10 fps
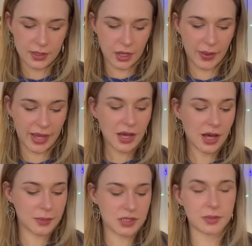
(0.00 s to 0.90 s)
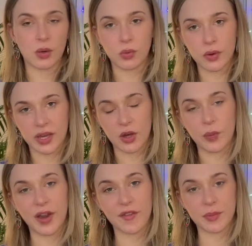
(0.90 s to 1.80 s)
Now, Eight of Cups is about walking
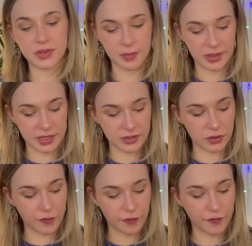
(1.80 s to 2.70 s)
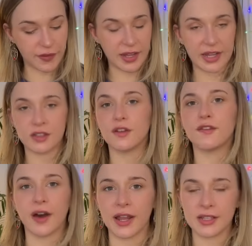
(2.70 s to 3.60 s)
away from something that's not fulfilling to
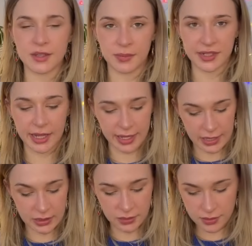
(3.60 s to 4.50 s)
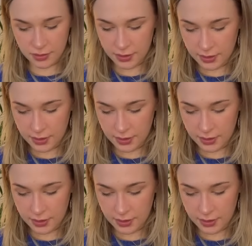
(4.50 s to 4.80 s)
find something that is.